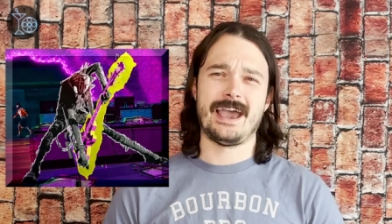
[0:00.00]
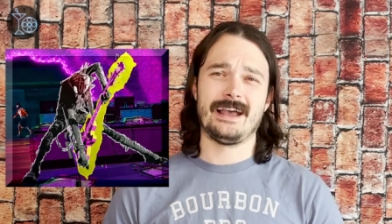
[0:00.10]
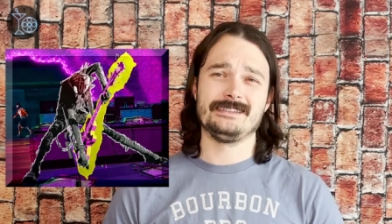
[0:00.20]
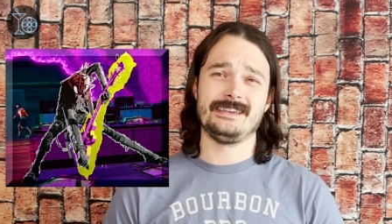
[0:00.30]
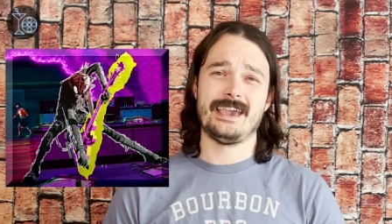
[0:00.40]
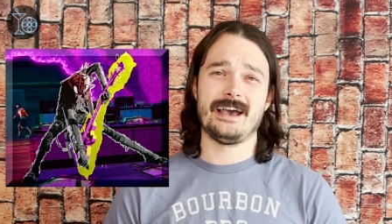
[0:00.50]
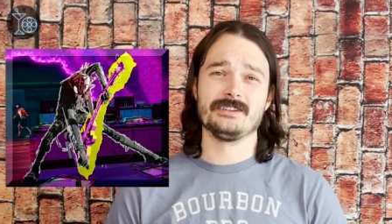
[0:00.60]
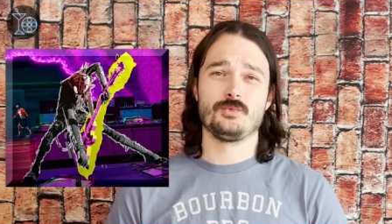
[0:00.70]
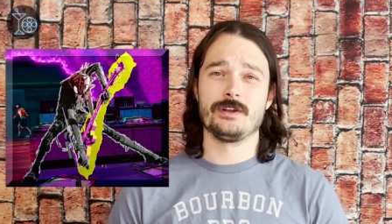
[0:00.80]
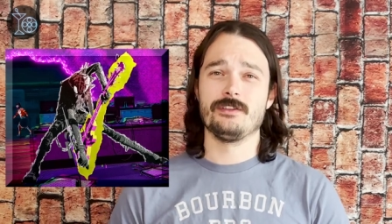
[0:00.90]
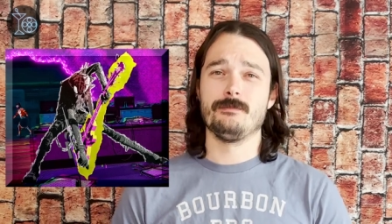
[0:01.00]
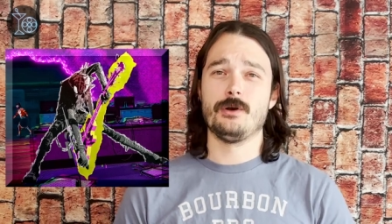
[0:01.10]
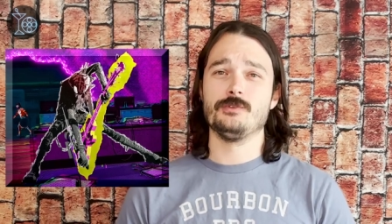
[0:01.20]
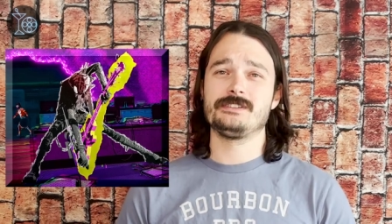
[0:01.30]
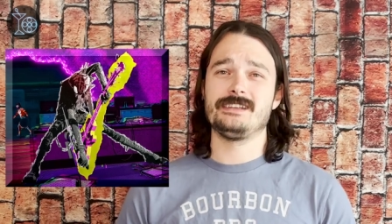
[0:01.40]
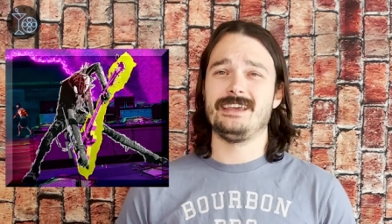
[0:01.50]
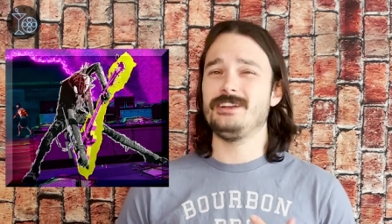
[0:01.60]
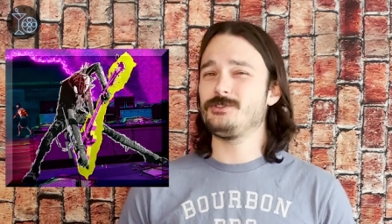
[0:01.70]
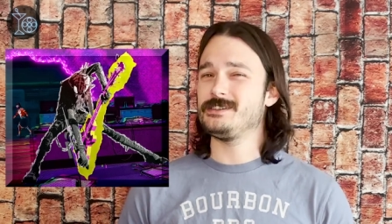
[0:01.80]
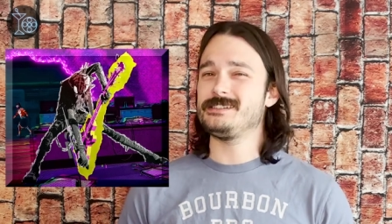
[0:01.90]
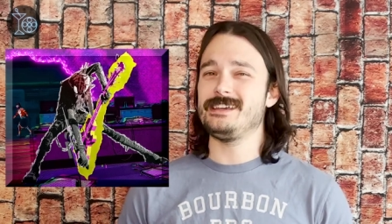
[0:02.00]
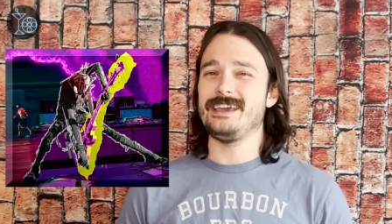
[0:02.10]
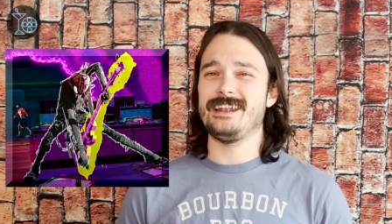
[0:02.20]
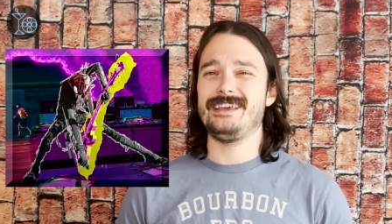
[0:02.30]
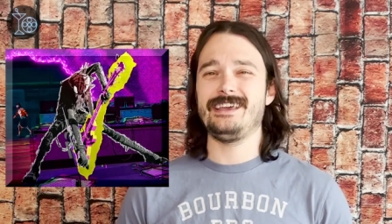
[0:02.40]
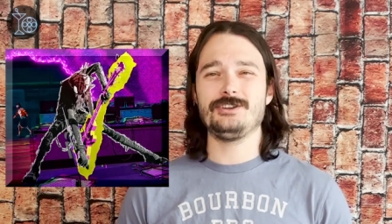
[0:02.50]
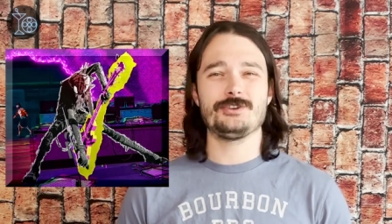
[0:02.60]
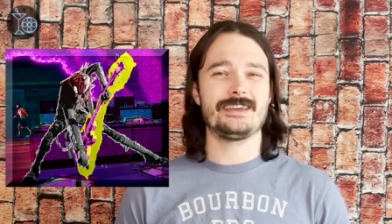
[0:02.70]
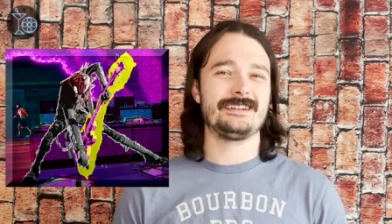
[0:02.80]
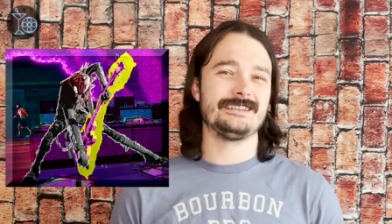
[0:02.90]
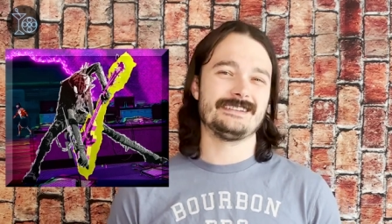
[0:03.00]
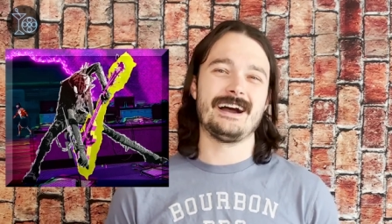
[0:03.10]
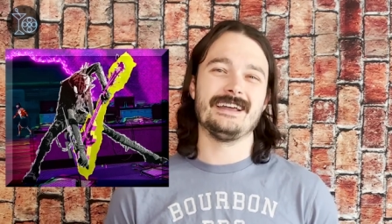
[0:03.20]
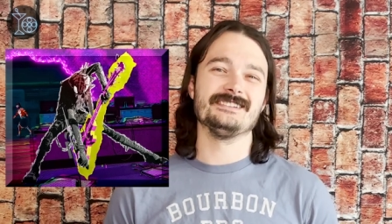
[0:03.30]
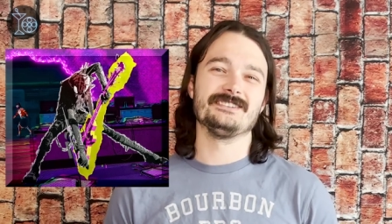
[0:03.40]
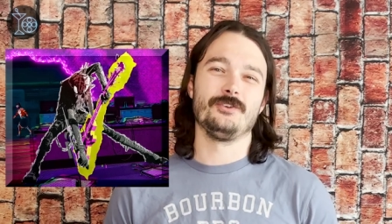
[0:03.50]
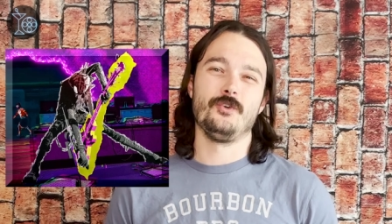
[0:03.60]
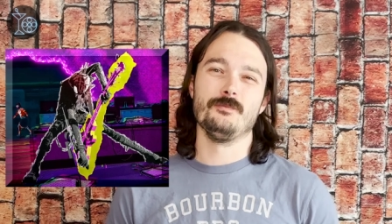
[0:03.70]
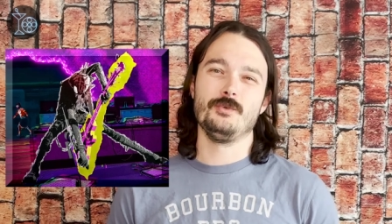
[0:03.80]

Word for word: as he has one of the most interesting and intricate designs in the whole